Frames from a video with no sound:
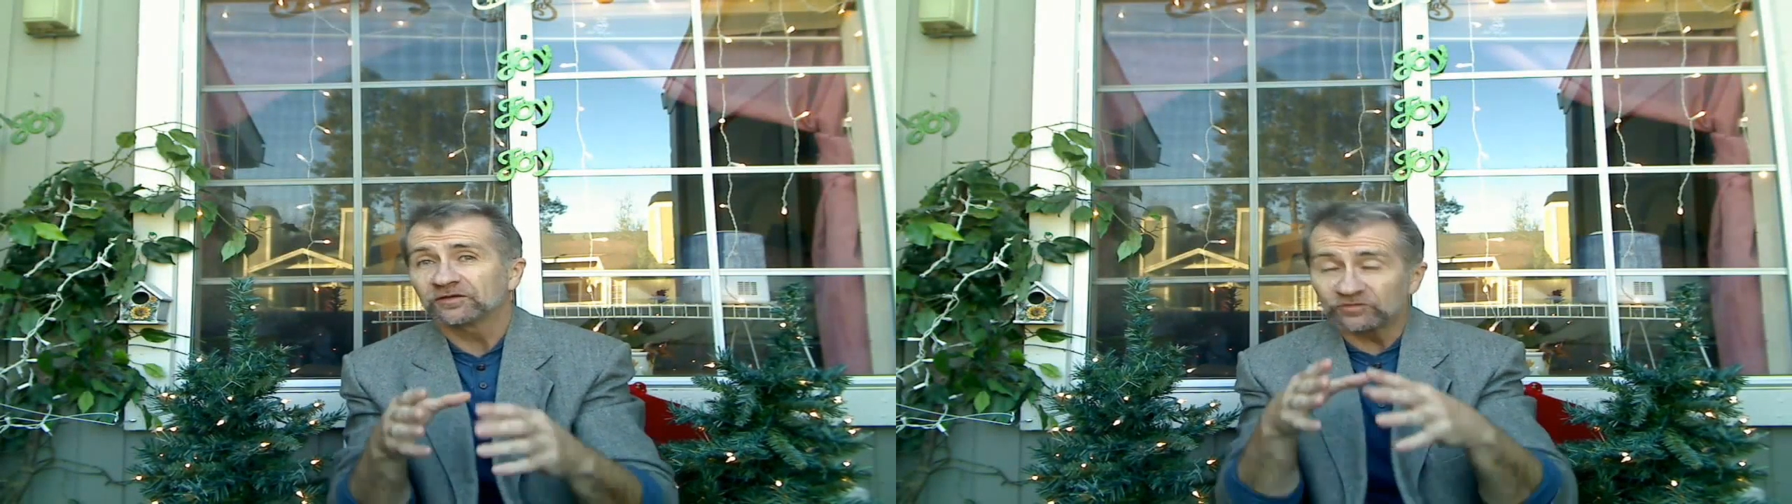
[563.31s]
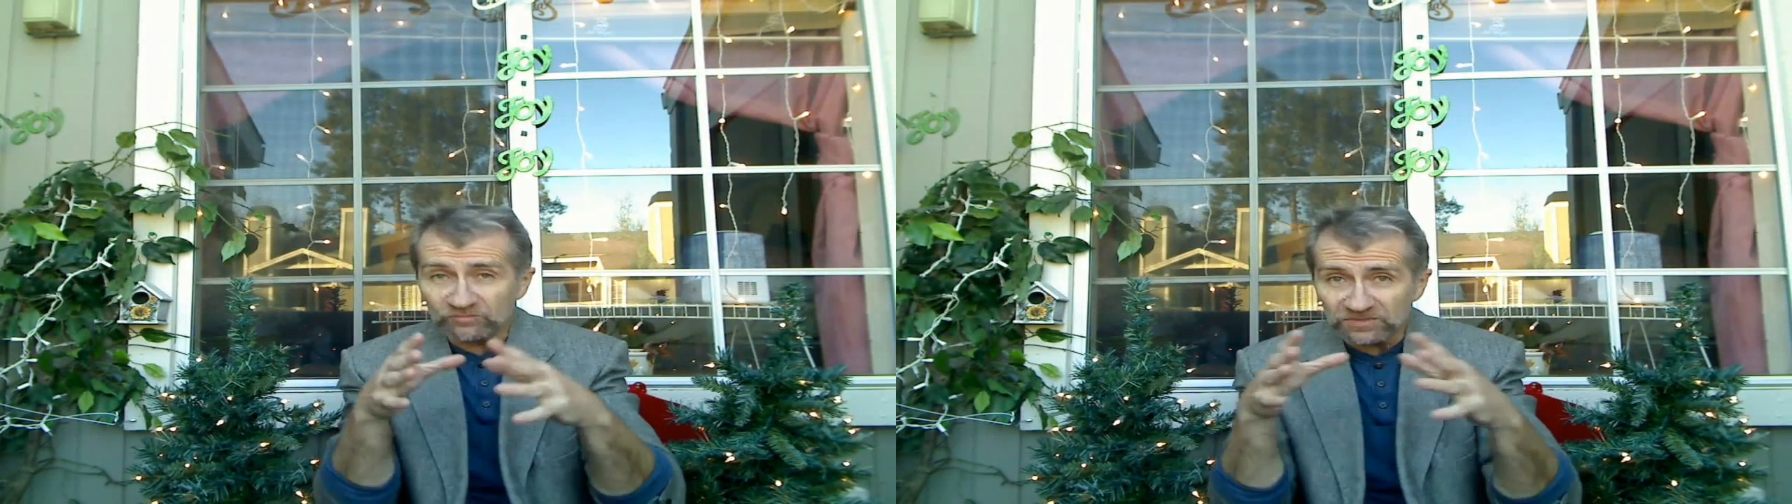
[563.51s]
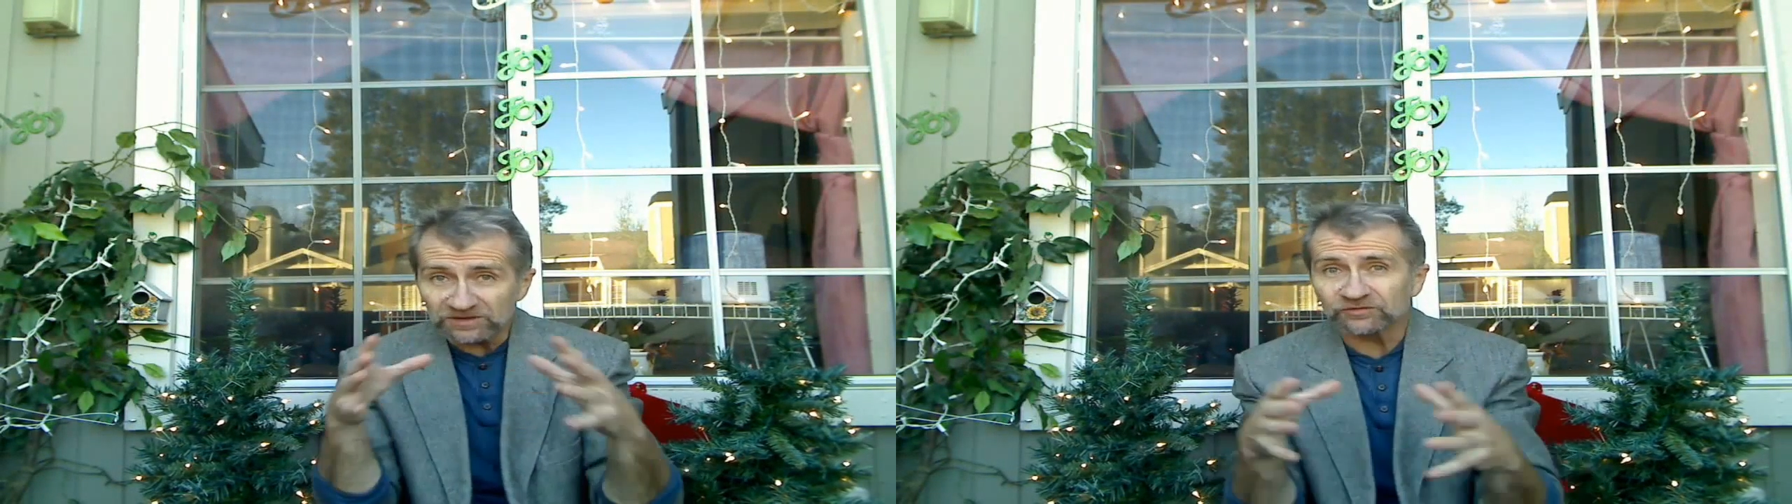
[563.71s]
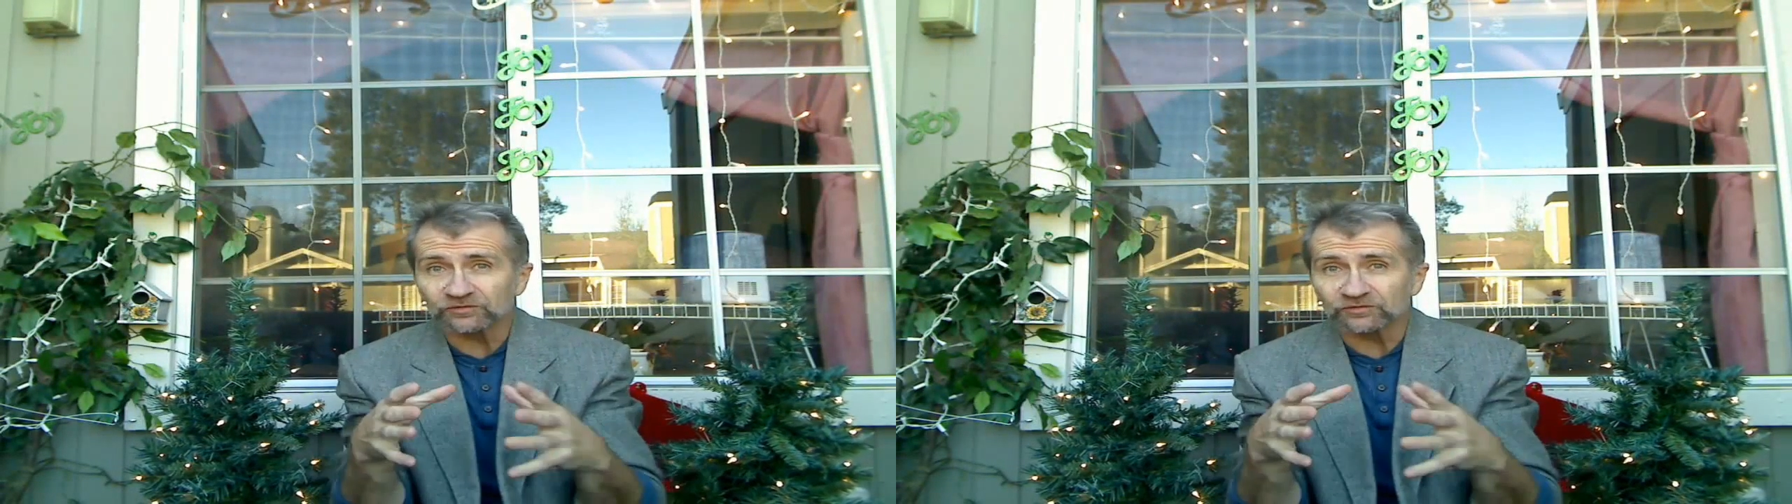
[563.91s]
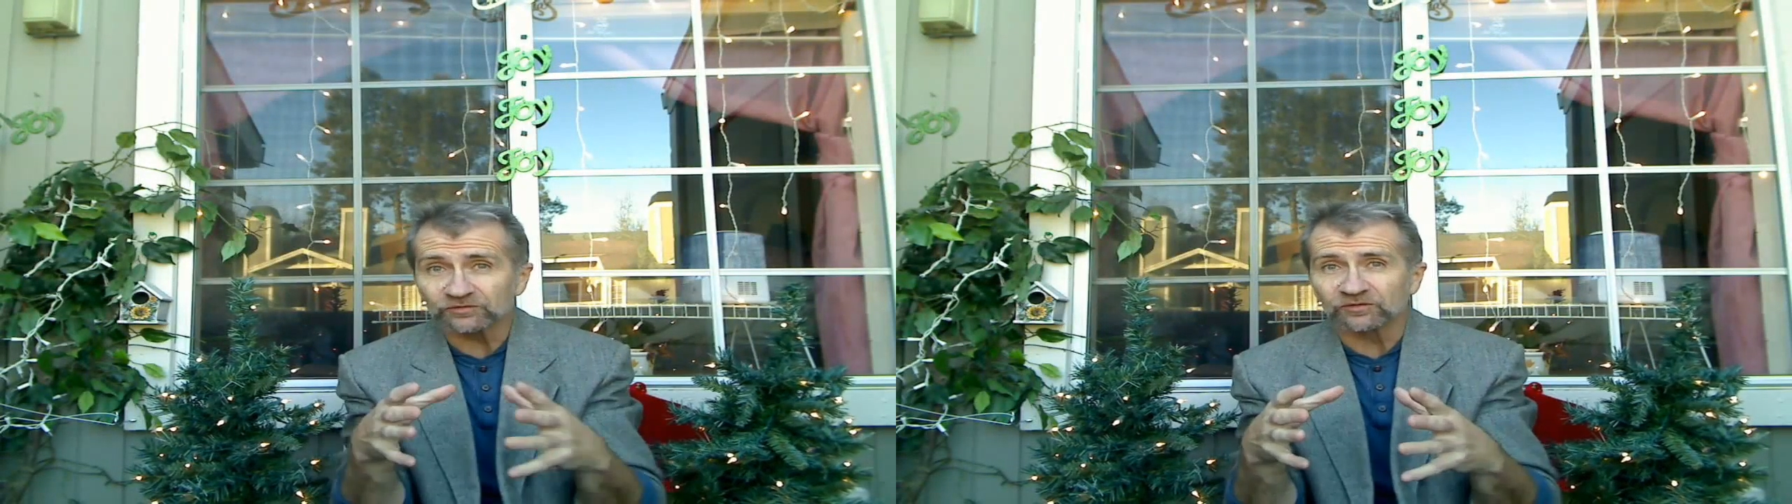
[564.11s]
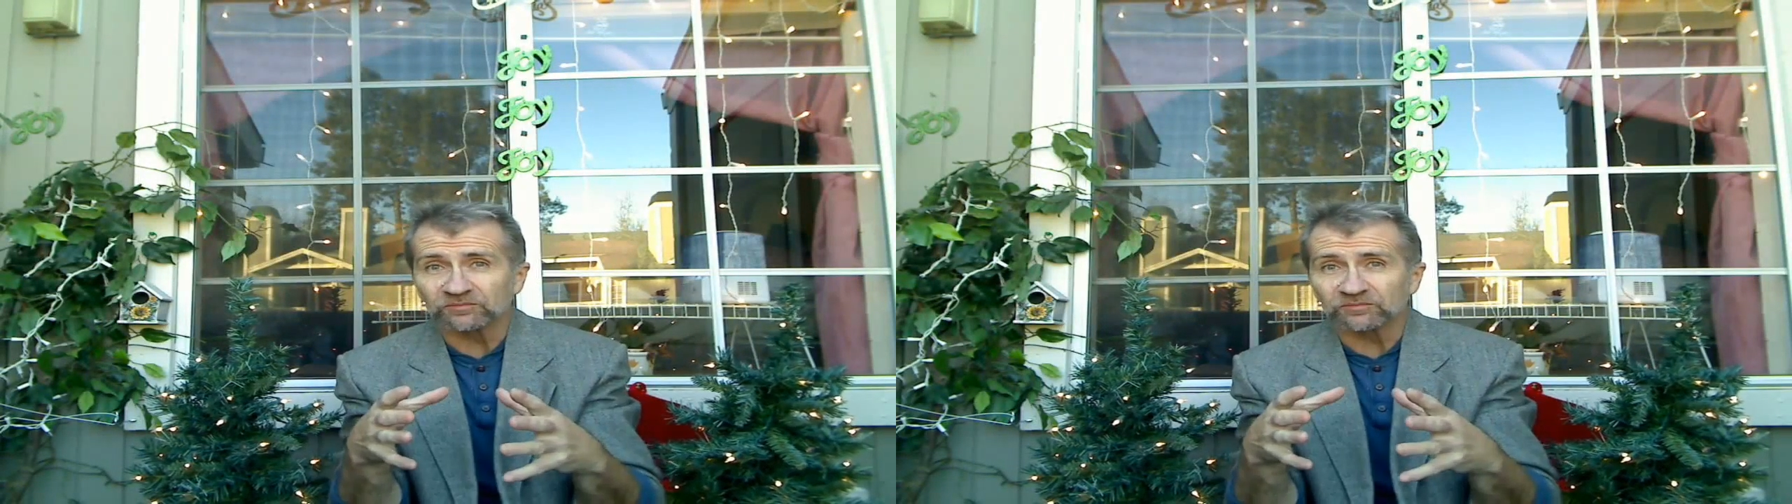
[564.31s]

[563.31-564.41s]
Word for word: to minister to them